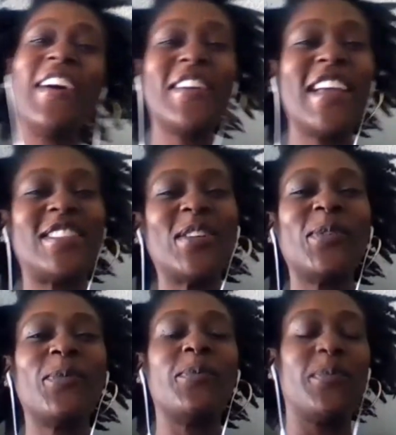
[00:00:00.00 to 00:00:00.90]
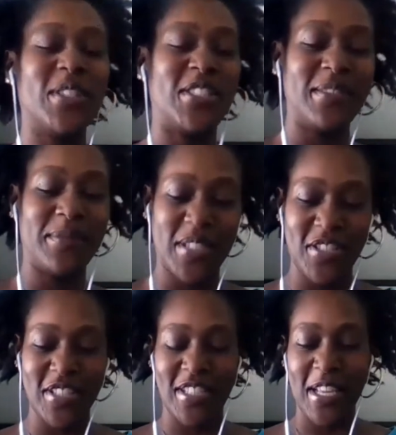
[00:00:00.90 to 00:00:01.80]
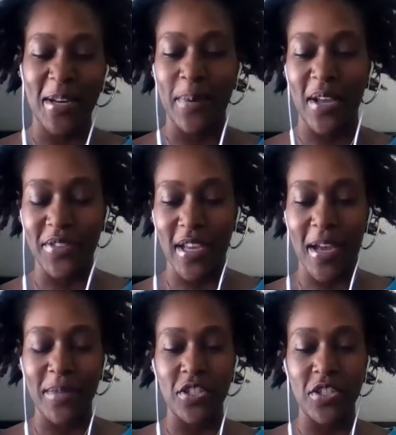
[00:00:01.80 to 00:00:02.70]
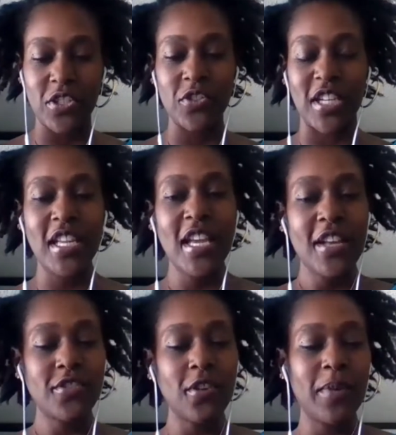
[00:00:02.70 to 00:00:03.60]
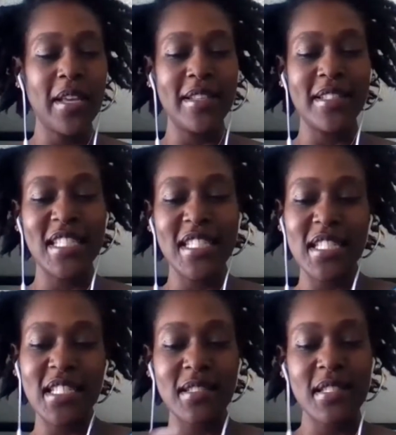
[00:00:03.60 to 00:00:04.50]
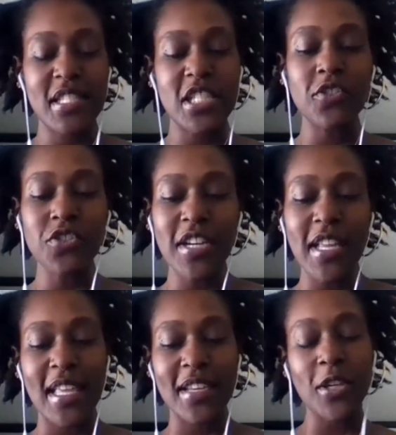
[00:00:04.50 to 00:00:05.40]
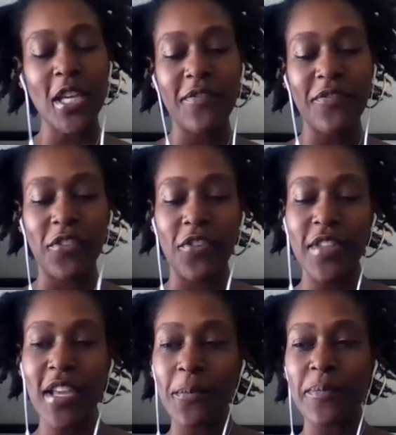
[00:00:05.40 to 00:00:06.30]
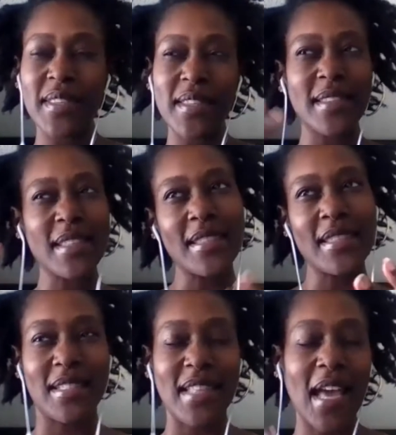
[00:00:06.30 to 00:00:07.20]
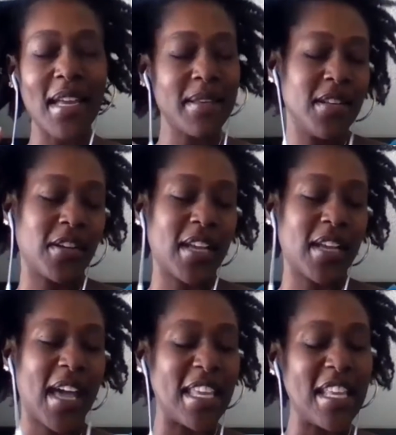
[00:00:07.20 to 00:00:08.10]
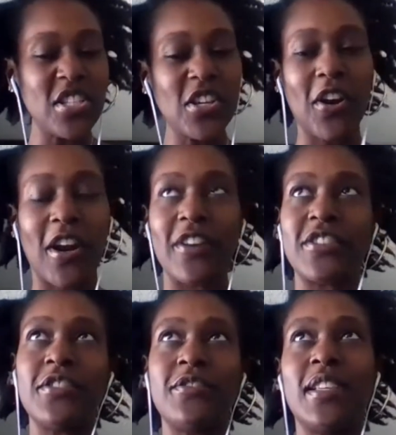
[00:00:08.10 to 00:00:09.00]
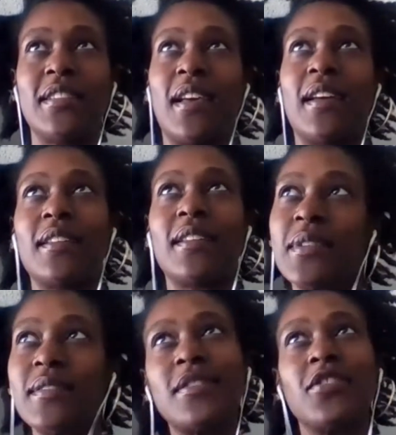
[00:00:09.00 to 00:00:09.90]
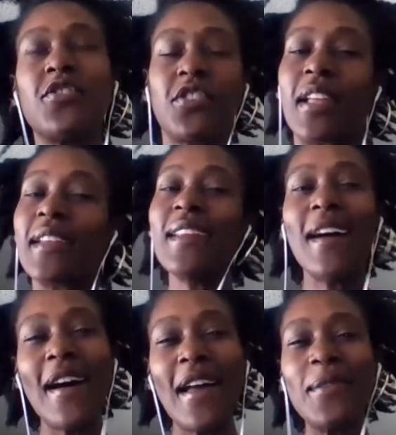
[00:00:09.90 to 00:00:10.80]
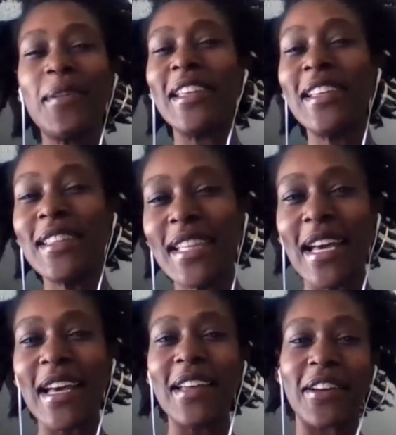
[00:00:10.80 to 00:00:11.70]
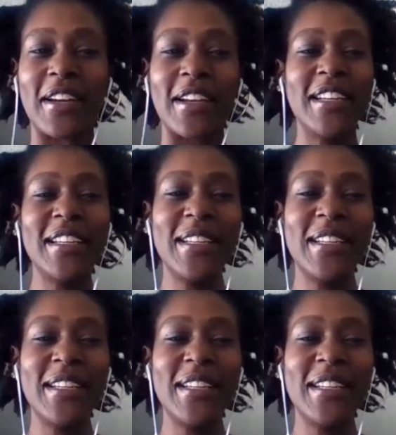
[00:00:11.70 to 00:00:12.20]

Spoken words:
Okay, so what you just said about the children. So with children and cooking for them, is that kind of easier, or do you think that with children are like, no, I don't want to eat that, or?